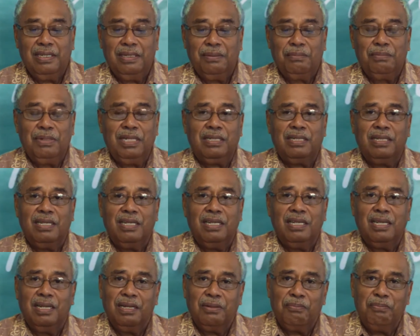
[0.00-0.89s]
But
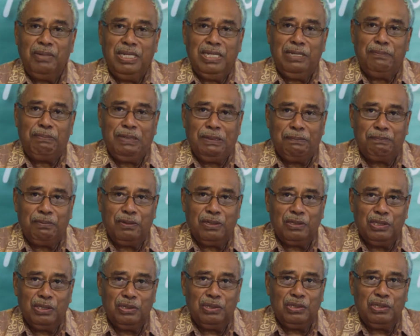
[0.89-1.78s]
many people
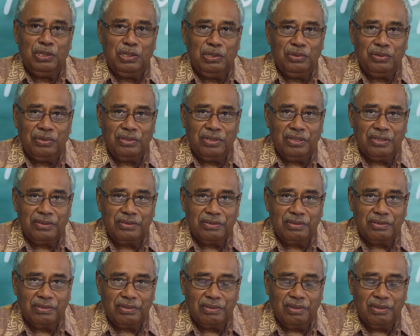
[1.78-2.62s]
don't know this.